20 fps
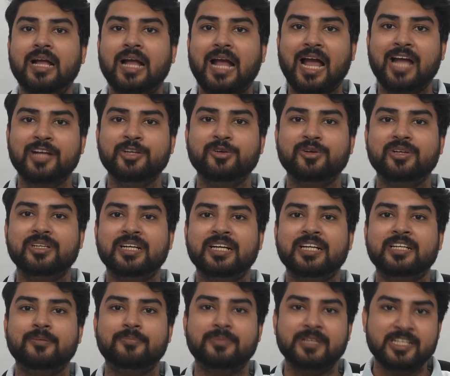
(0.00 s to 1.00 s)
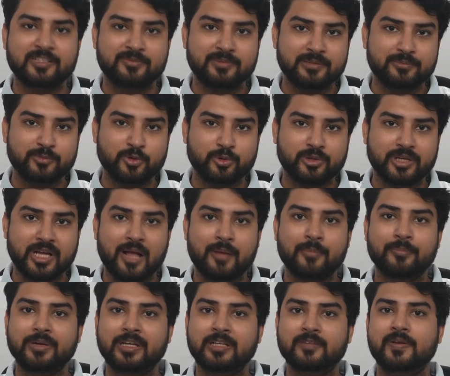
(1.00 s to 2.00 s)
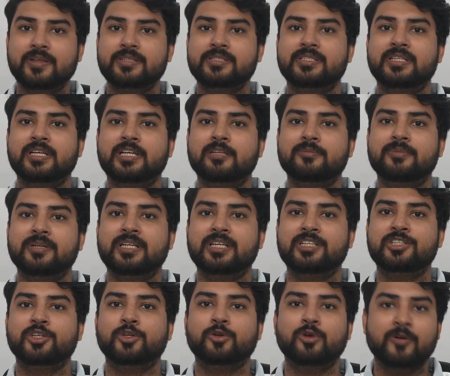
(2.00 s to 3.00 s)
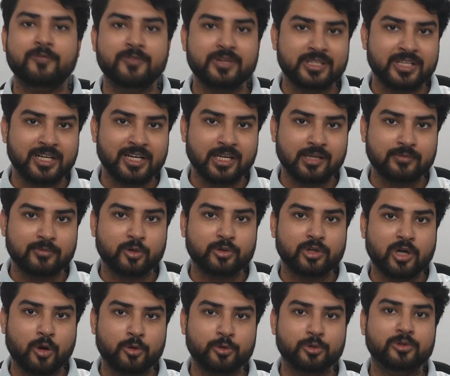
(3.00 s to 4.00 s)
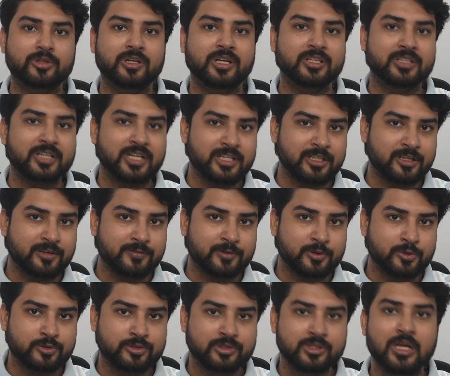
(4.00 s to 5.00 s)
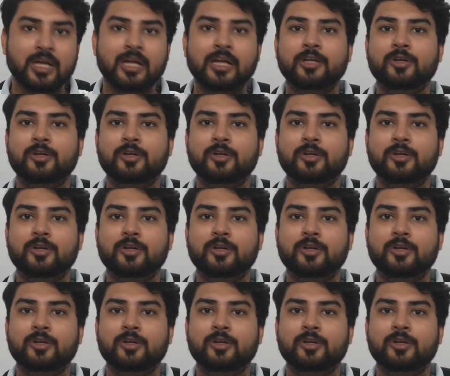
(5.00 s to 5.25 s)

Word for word: And you're gonna get a placement bootcamp in which they'll be teaching you everything about how to clear the interviews.